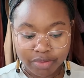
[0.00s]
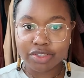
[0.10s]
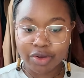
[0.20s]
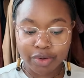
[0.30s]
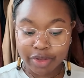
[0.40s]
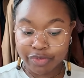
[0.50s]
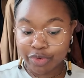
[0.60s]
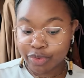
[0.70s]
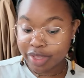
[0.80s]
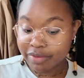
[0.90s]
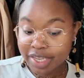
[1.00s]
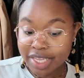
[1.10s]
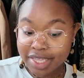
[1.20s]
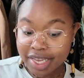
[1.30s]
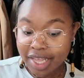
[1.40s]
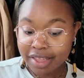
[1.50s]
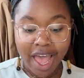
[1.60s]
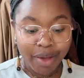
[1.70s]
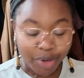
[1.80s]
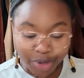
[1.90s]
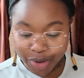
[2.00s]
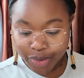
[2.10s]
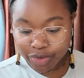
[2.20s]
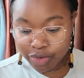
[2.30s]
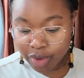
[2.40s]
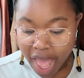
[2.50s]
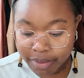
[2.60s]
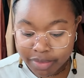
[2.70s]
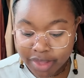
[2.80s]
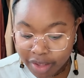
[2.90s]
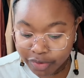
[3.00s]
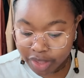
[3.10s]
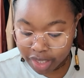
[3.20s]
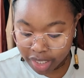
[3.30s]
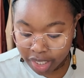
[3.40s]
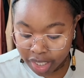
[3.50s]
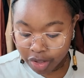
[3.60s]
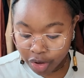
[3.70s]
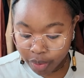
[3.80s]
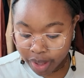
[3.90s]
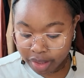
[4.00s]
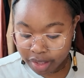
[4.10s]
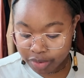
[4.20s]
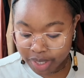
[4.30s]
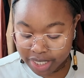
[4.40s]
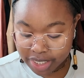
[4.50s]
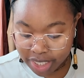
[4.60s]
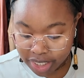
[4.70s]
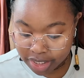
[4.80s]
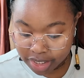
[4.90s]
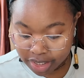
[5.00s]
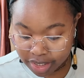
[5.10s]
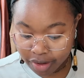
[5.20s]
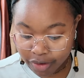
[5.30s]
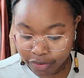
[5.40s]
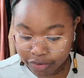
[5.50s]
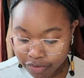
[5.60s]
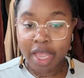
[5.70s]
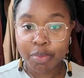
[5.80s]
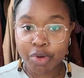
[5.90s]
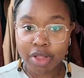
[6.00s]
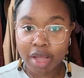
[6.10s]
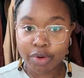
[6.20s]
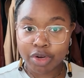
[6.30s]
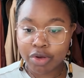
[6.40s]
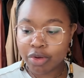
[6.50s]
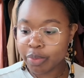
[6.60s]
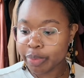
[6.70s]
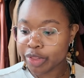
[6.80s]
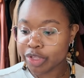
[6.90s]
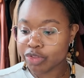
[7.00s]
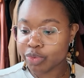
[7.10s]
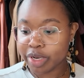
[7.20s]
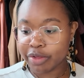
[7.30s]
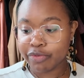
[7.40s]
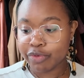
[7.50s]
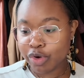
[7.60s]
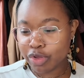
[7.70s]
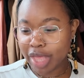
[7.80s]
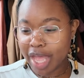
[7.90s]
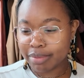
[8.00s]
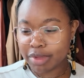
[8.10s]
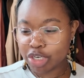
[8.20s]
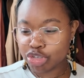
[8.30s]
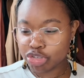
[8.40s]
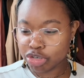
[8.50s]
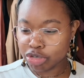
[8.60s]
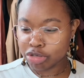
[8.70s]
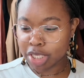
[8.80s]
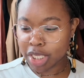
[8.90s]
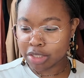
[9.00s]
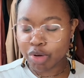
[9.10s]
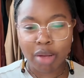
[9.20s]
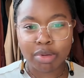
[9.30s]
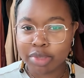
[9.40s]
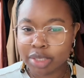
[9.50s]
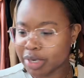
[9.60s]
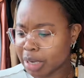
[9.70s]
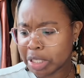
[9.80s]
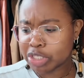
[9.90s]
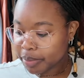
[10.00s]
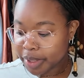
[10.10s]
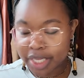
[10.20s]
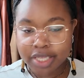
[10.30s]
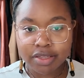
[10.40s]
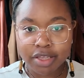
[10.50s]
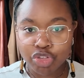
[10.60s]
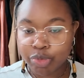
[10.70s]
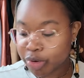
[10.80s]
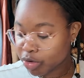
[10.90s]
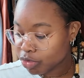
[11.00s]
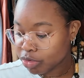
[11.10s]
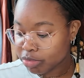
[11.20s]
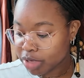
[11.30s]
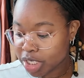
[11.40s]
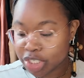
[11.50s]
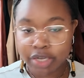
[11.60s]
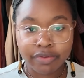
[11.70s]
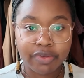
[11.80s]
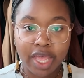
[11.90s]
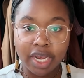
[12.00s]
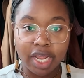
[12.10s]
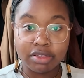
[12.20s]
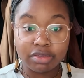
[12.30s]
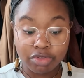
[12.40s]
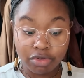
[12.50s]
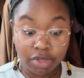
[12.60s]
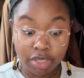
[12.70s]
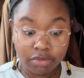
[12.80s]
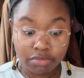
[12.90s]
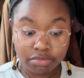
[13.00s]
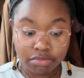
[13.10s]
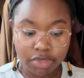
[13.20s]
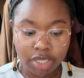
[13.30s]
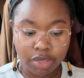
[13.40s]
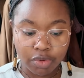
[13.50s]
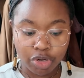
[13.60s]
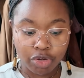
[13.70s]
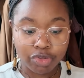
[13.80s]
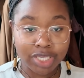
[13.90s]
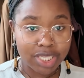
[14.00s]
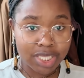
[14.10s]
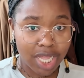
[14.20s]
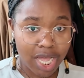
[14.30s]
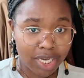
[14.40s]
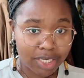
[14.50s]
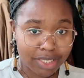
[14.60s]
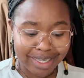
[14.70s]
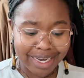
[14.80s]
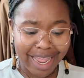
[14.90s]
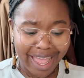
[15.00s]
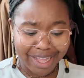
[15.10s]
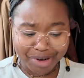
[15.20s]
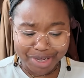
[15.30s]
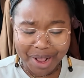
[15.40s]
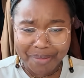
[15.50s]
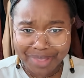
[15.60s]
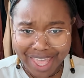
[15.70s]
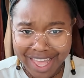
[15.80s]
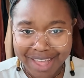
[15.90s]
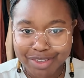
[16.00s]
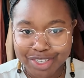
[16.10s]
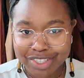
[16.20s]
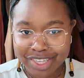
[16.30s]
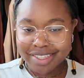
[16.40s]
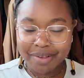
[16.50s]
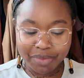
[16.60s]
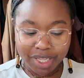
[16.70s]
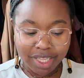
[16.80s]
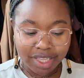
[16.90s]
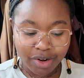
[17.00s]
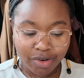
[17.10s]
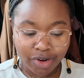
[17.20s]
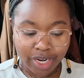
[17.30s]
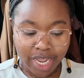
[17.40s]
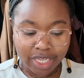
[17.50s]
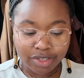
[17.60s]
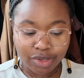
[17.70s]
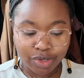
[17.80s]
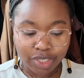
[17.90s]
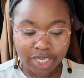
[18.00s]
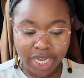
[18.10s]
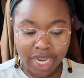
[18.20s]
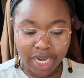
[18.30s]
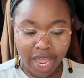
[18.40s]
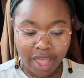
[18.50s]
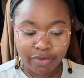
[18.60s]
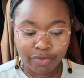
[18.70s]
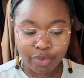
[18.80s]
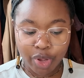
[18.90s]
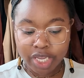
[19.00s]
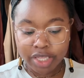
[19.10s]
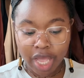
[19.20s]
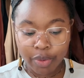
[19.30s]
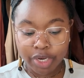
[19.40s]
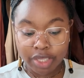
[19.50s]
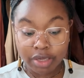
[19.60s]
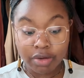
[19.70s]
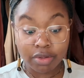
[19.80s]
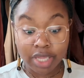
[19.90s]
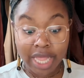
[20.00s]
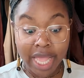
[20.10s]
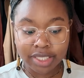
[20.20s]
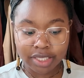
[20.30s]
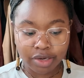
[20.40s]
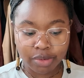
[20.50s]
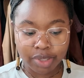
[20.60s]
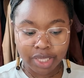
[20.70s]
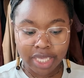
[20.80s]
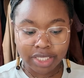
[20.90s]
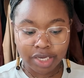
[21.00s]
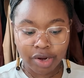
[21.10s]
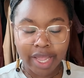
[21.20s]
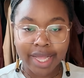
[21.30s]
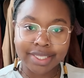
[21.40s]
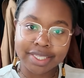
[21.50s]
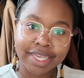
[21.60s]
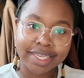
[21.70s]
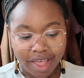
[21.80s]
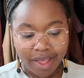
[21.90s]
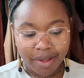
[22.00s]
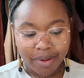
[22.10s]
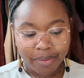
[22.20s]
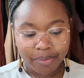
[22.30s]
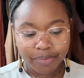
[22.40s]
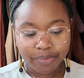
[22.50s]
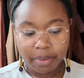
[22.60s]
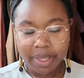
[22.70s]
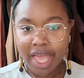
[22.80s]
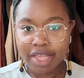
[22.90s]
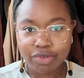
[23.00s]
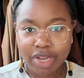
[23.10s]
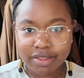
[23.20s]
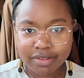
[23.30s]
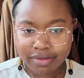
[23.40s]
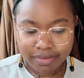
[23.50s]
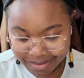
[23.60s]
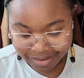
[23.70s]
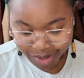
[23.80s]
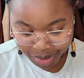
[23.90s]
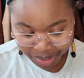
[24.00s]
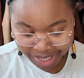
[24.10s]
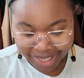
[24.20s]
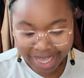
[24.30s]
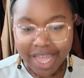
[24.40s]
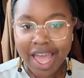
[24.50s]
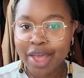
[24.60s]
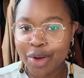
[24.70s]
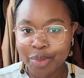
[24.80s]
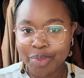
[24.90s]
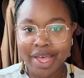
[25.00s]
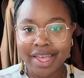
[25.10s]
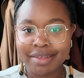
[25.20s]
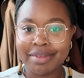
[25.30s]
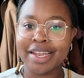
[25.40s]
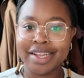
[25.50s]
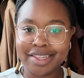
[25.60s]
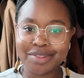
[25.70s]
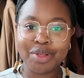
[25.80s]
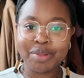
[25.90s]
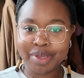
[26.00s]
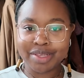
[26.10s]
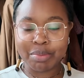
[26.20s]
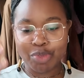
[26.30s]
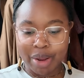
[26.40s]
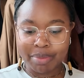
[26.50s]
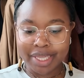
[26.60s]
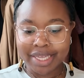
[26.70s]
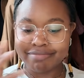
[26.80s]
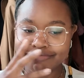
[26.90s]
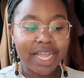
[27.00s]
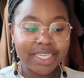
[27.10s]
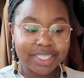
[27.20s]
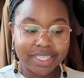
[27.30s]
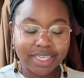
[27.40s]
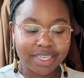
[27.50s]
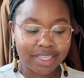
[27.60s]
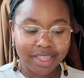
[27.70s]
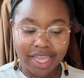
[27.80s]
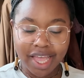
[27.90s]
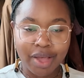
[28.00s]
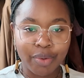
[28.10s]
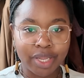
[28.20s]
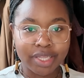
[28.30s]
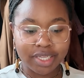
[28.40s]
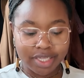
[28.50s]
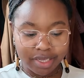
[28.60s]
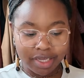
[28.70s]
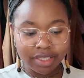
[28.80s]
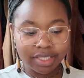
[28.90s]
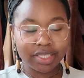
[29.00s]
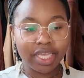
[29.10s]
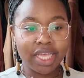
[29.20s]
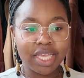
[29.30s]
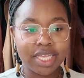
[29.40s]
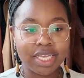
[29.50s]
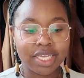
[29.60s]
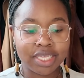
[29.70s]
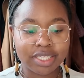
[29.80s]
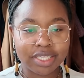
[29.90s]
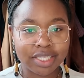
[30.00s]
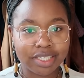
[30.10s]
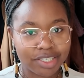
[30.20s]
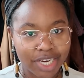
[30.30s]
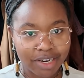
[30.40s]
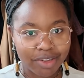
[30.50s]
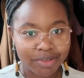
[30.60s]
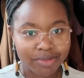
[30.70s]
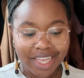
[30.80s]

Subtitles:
So if you live in a city I'm definitely going the 26th of April. I want to go, but the 24th, I'm not sure yet. Probably, but I'm not sure. But it's a super cool initiative, and I totally want to go. This is not an ad or something. I'm just something that they organize locally, and I wanted to go last year, but last year I got sick. But yeah, so that's what I wanted to say. I hope I edit this well because I'm rambling. Next thing I wanted to discuss is this channel.